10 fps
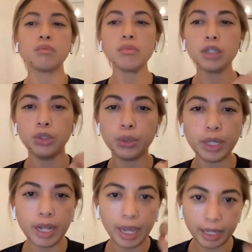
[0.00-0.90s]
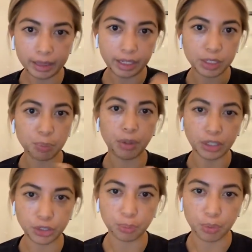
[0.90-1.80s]
you can hit these
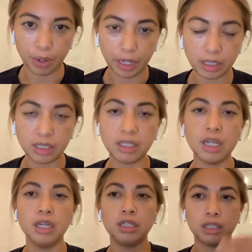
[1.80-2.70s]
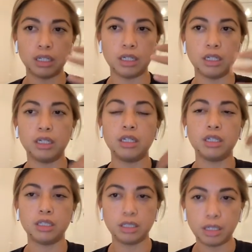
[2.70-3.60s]
pressure points to
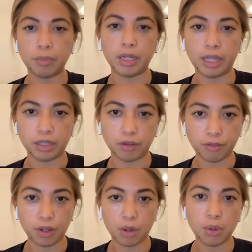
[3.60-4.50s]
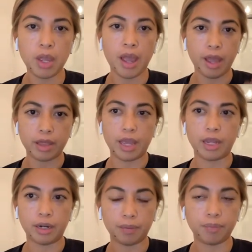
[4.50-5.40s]
stimulate the flow, and
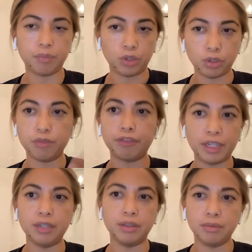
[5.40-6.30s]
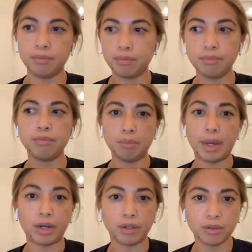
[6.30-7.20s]
then you'll feel
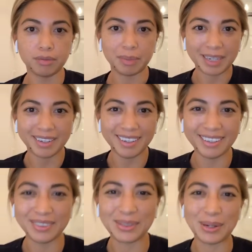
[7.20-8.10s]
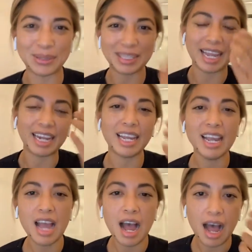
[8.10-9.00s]
better. So it's like
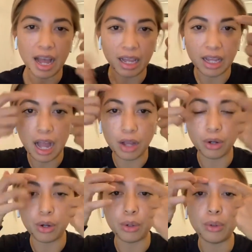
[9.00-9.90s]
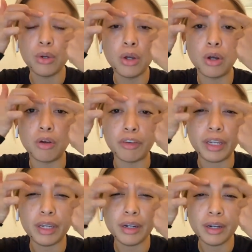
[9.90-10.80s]
I'll go over
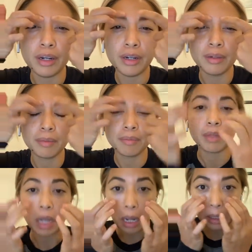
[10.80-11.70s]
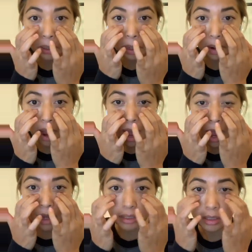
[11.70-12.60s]
here under your
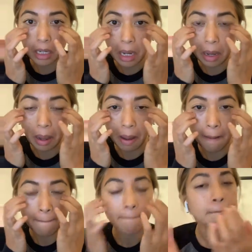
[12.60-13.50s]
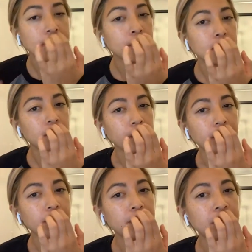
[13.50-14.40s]
eyes, right
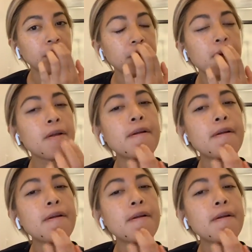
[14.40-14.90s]
here,